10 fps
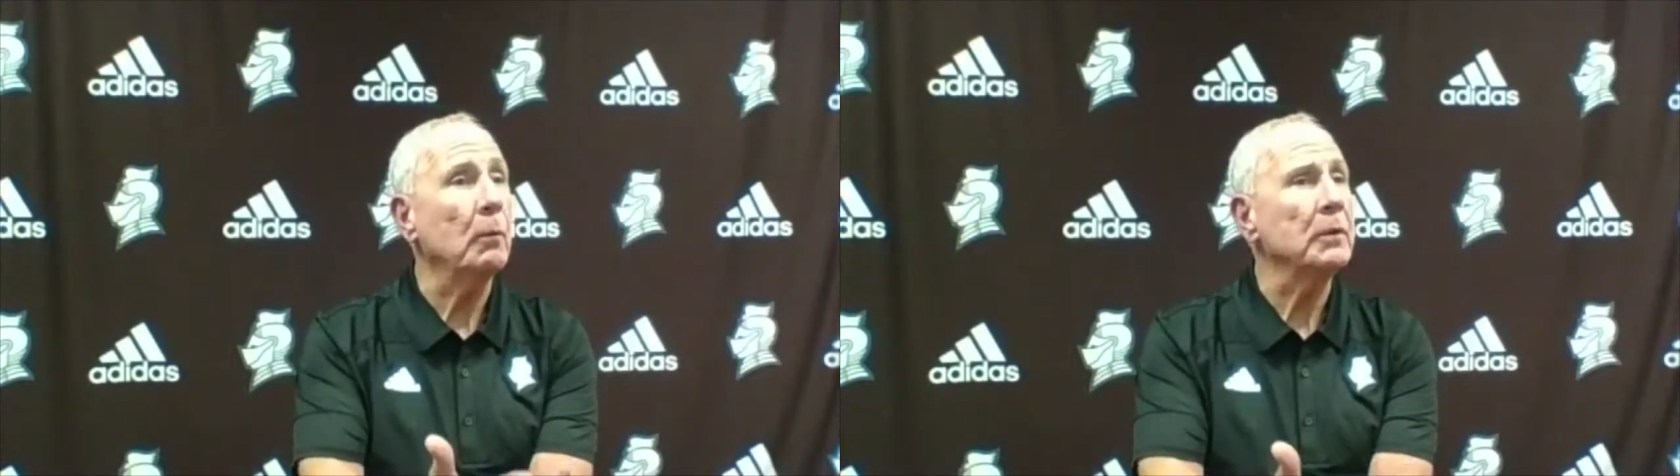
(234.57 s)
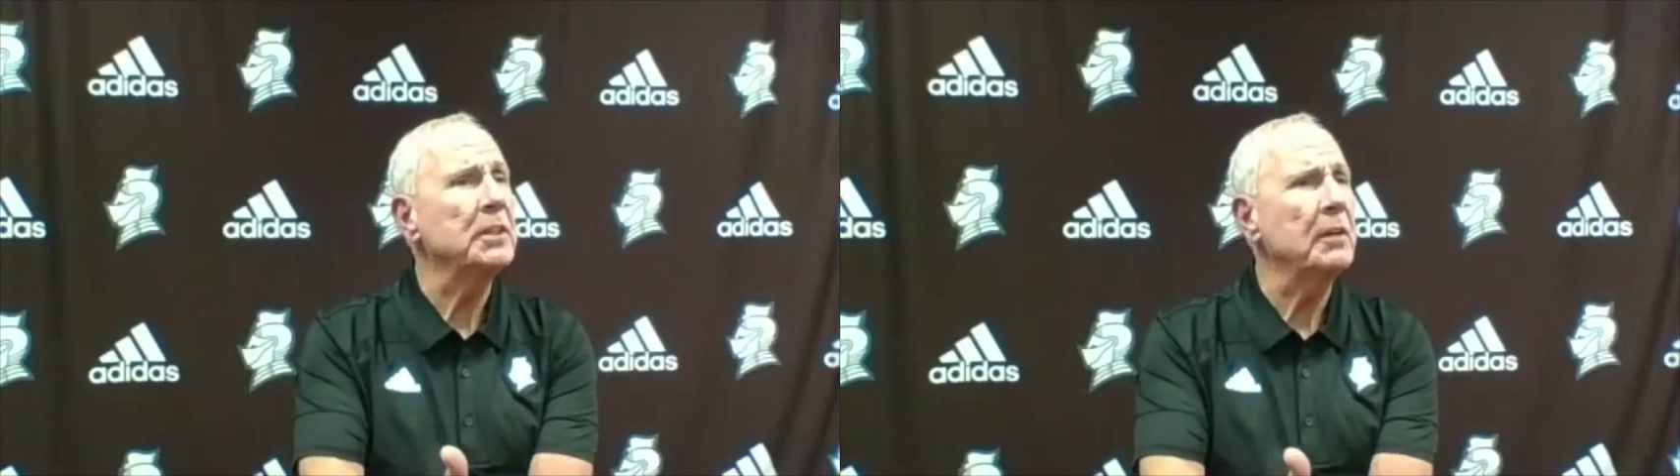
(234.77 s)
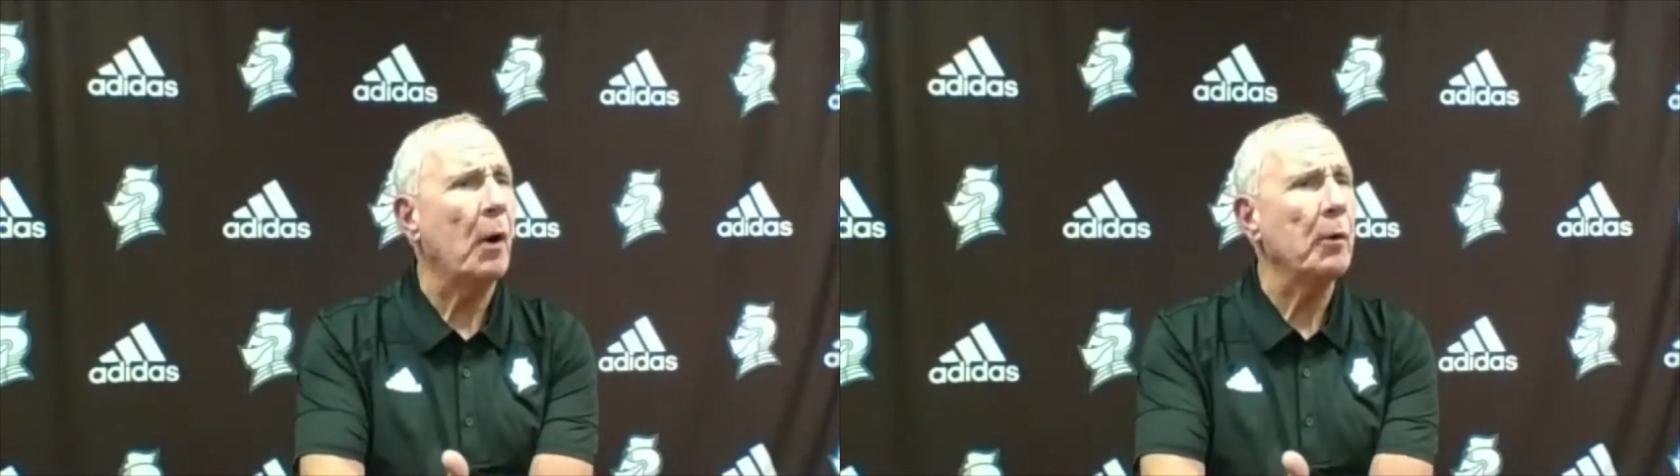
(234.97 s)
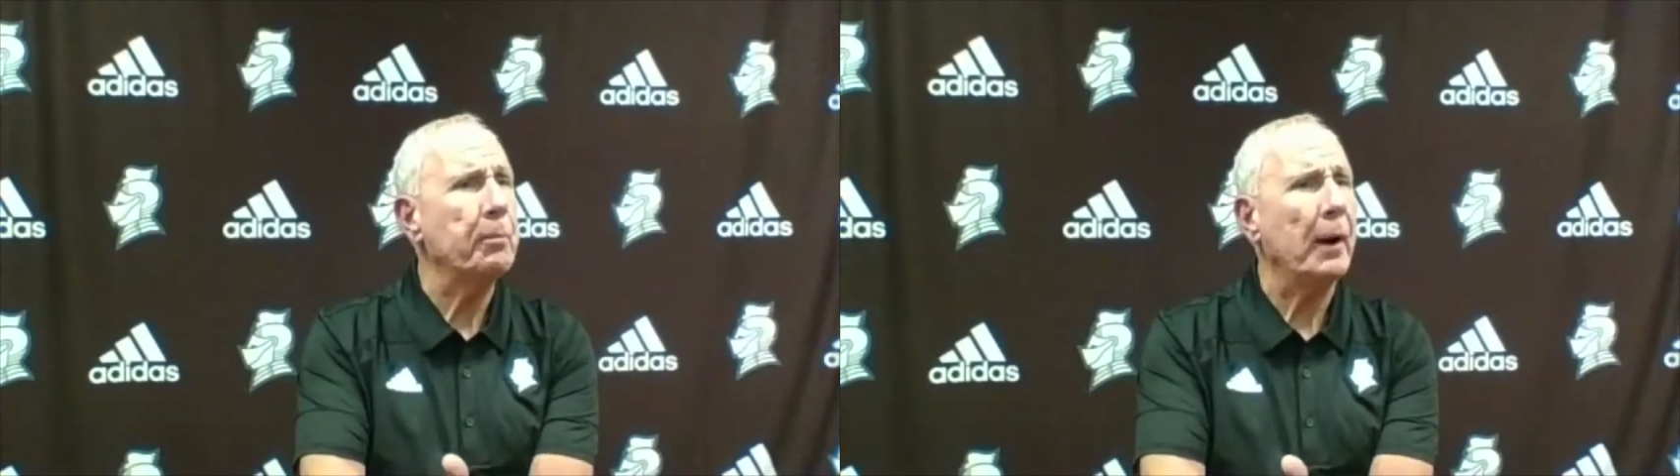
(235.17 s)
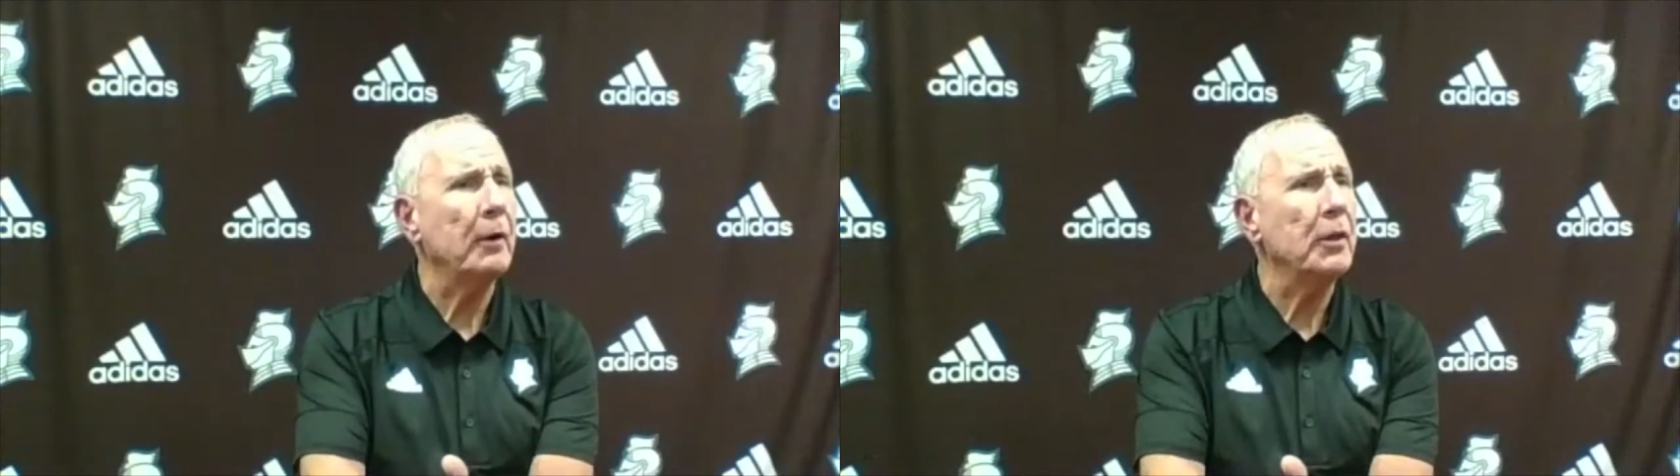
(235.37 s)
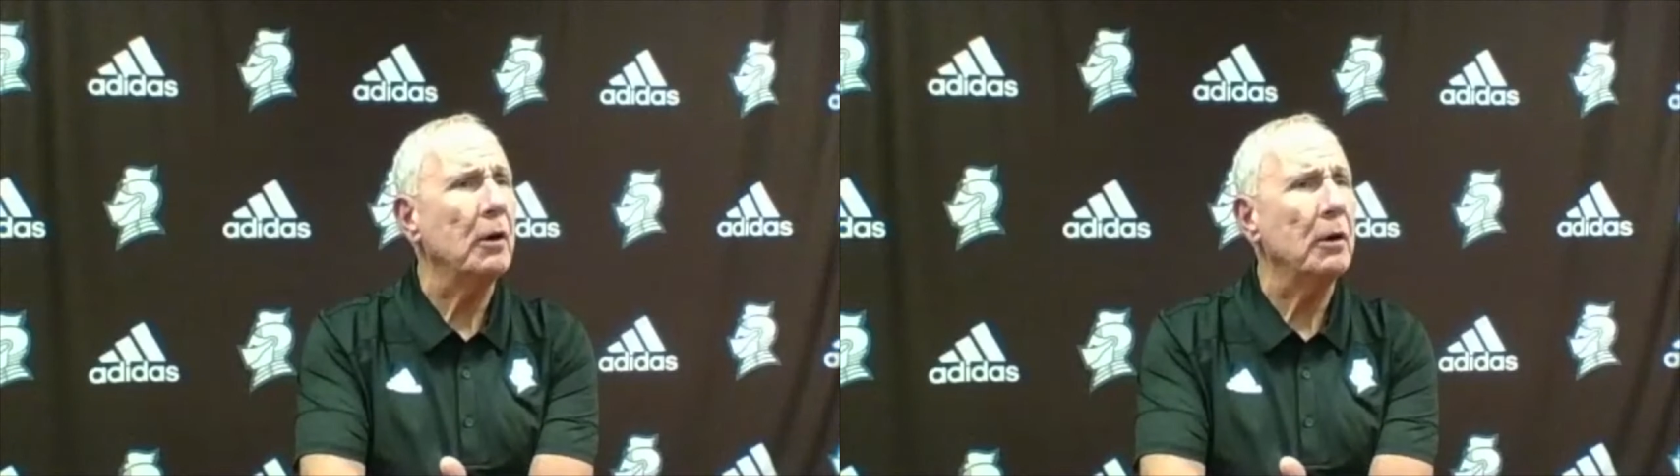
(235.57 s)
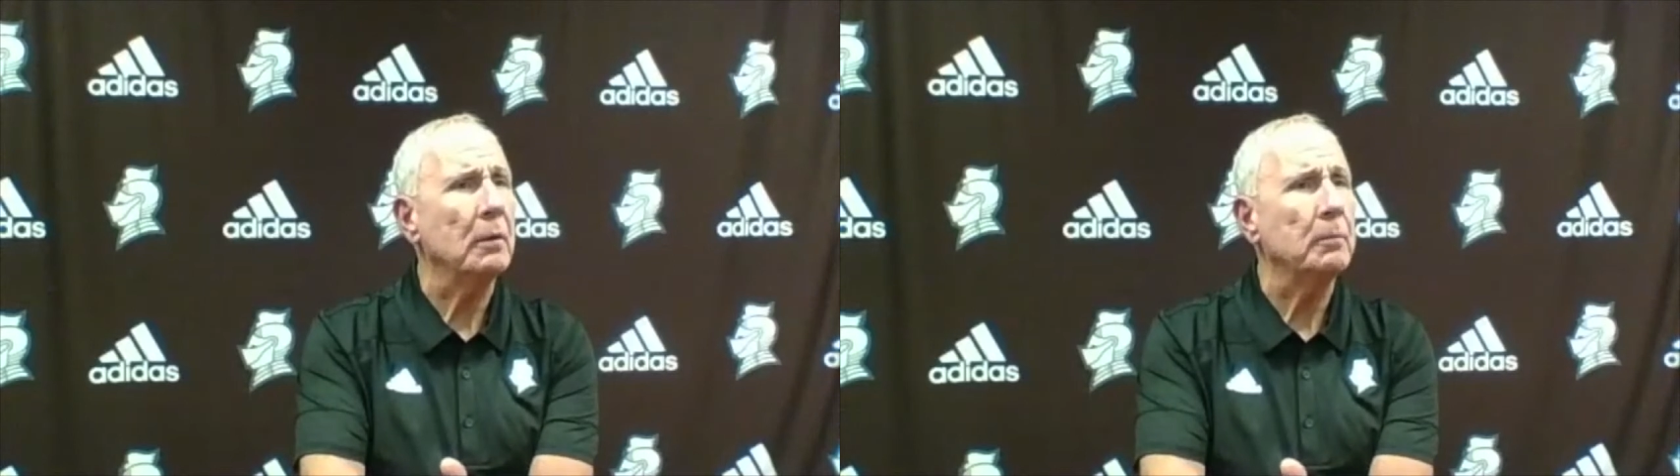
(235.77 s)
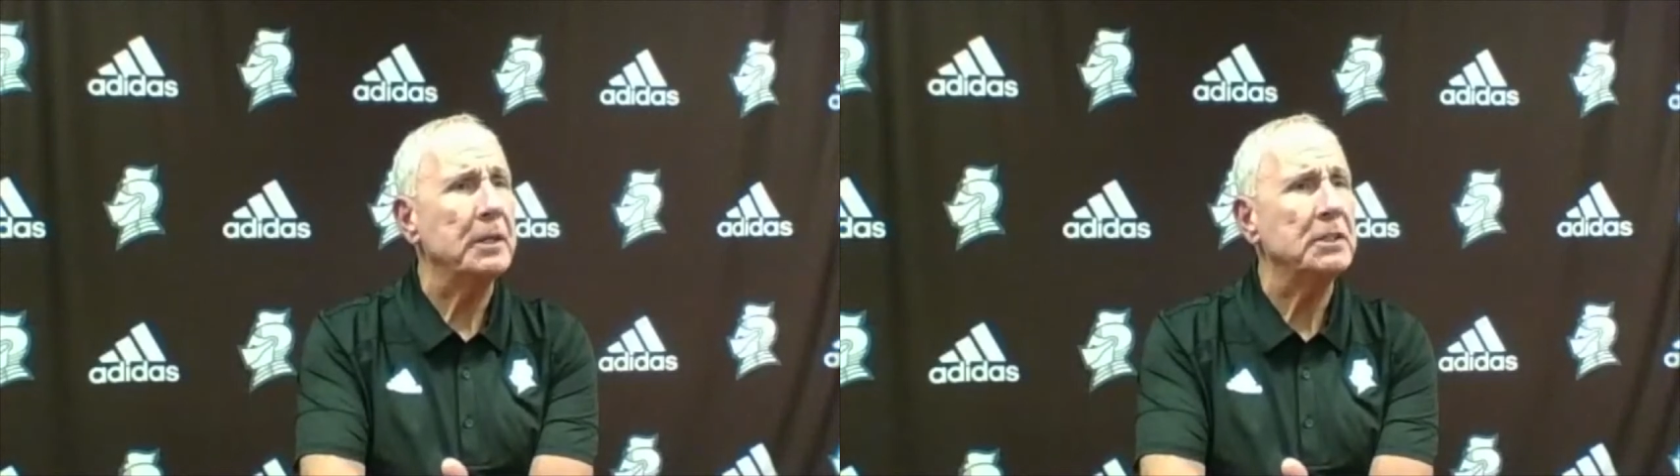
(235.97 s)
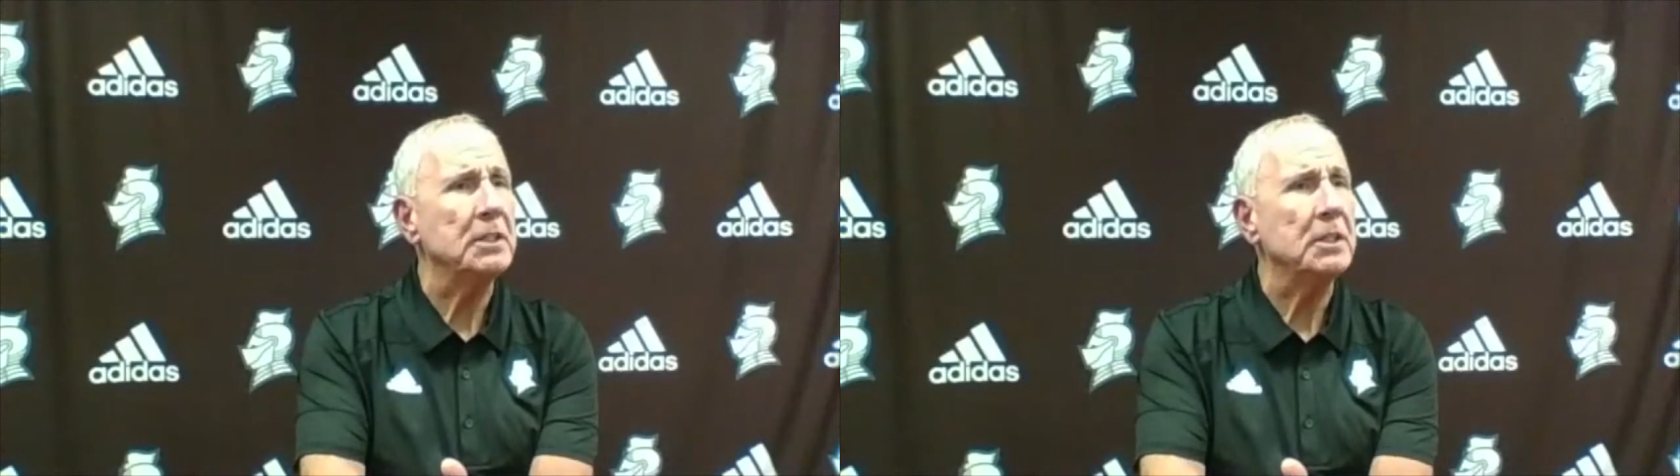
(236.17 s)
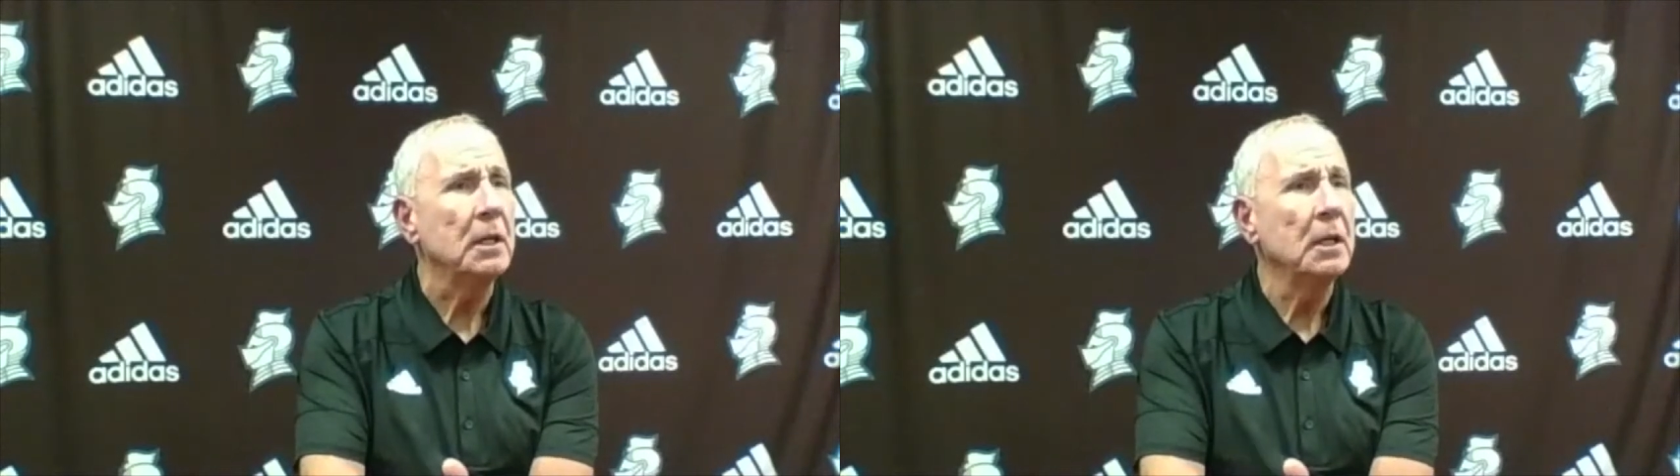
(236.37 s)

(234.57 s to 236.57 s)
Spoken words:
Was he voted player of the year preseason?